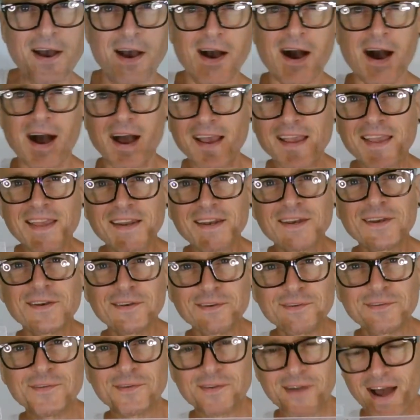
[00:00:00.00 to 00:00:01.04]
I
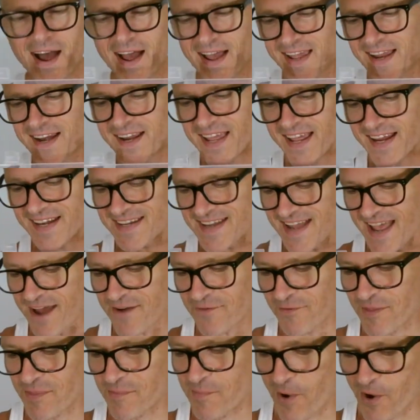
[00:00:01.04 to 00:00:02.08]
can get down
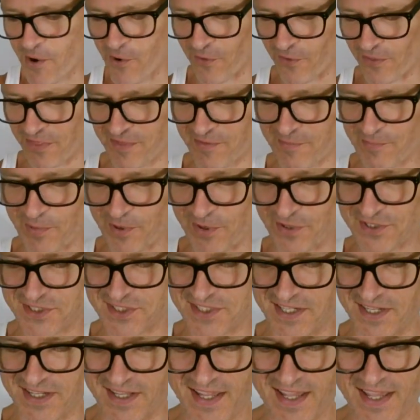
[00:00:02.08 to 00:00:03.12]
with both
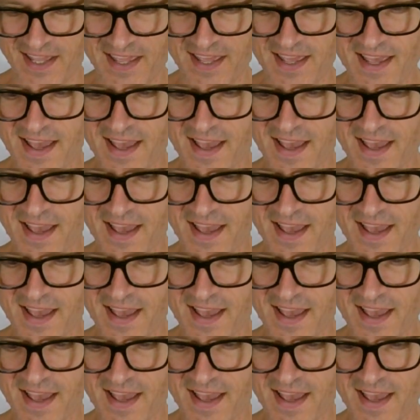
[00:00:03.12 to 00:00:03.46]
personally,